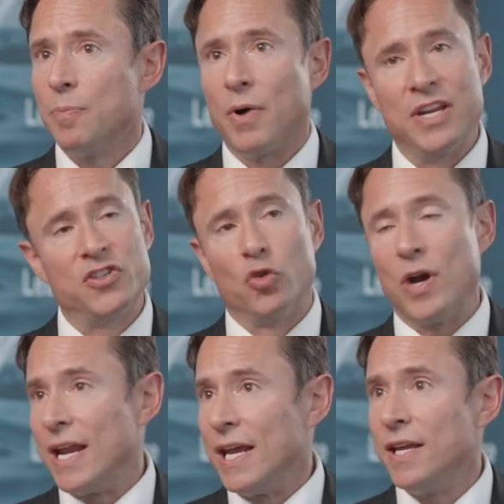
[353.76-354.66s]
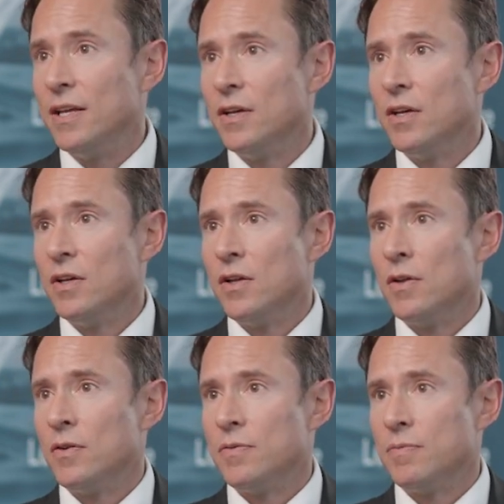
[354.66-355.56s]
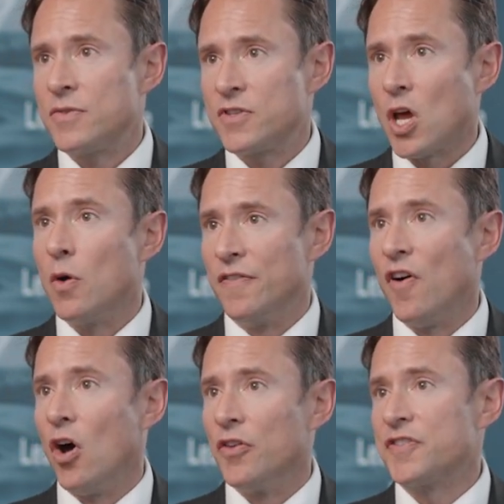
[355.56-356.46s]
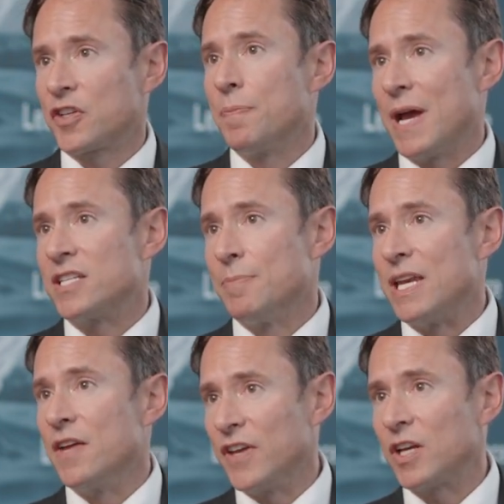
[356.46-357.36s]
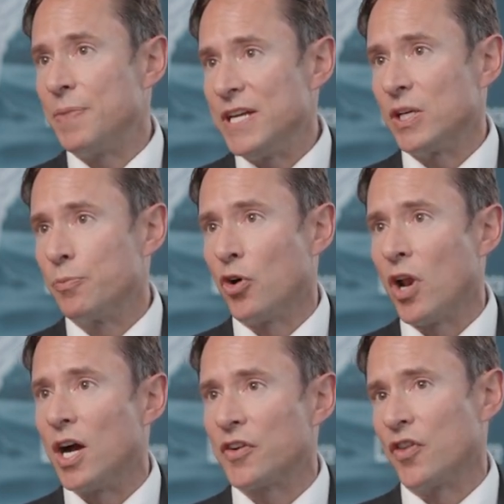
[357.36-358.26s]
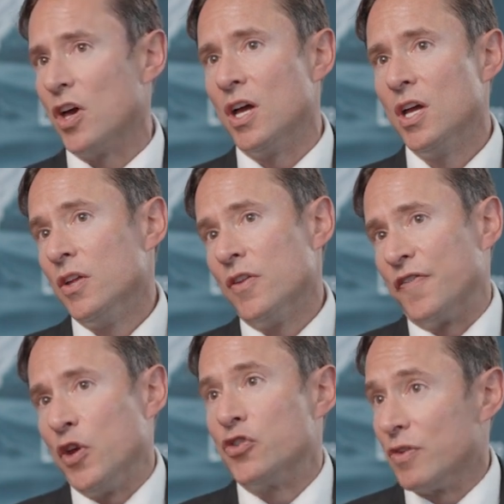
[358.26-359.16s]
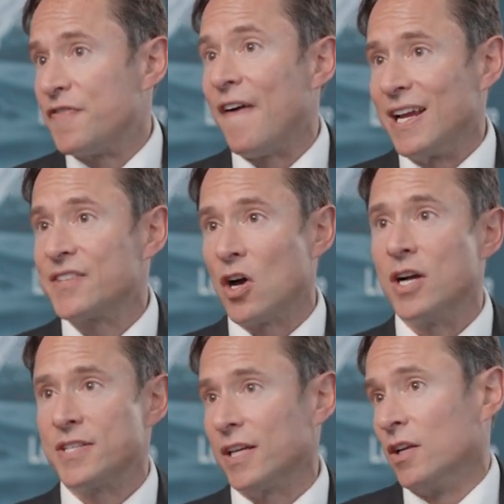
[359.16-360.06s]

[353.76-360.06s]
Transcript: but it's already so advanced compared to many of the competing products that the future is very exciting.